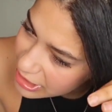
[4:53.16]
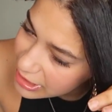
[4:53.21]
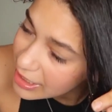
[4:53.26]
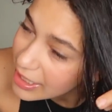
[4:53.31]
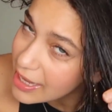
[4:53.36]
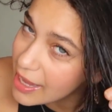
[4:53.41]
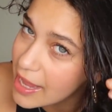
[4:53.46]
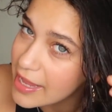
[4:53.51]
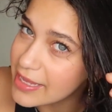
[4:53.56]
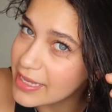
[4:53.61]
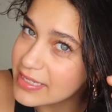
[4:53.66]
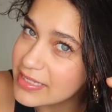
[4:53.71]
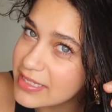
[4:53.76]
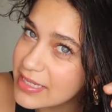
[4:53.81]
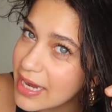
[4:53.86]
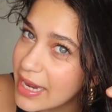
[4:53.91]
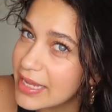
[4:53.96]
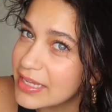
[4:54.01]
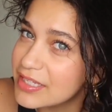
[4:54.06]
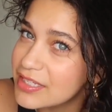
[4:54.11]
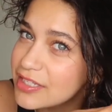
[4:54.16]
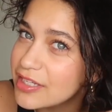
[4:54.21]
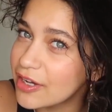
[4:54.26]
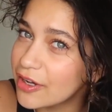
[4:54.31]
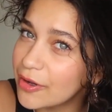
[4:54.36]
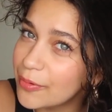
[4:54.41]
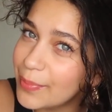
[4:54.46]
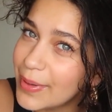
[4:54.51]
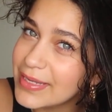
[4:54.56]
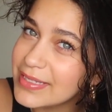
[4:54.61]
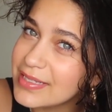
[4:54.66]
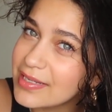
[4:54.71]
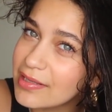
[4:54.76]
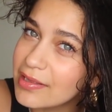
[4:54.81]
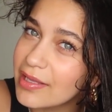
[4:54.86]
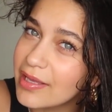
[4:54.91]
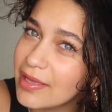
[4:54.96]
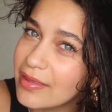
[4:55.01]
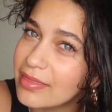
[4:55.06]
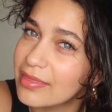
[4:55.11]
it yesterday. So
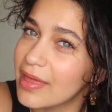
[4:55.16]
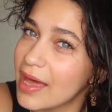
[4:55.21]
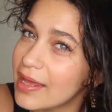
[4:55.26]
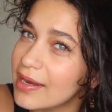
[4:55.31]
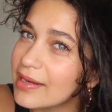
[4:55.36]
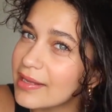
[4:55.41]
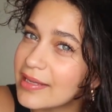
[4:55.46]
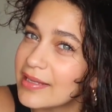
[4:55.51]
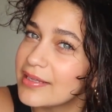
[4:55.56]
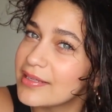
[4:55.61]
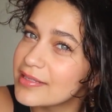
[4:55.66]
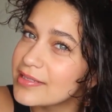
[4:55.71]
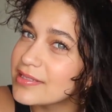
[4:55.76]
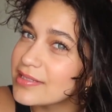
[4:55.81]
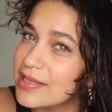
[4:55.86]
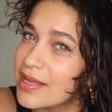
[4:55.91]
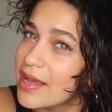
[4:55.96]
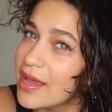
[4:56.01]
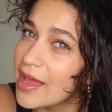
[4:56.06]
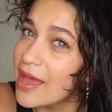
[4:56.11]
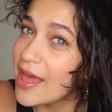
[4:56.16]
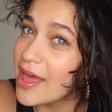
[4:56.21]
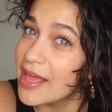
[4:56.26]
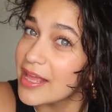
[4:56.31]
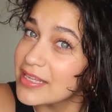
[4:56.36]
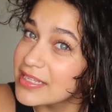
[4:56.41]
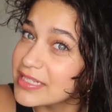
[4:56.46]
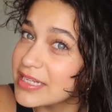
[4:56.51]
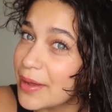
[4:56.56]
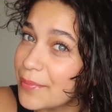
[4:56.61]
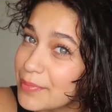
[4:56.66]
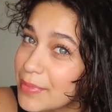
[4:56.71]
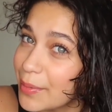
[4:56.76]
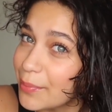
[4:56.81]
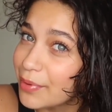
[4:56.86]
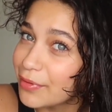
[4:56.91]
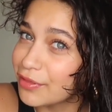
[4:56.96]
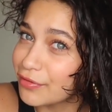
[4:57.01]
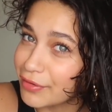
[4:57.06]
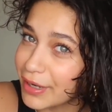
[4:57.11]
basically that is step
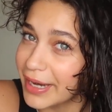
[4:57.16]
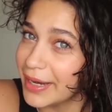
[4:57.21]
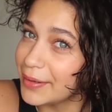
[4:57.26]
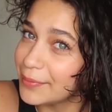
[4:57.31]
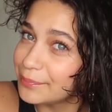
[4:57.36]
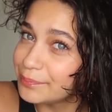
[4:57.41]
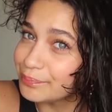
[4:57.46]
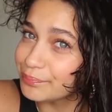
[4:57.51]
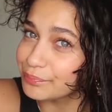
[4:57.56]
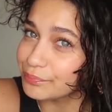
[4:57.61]
number 3.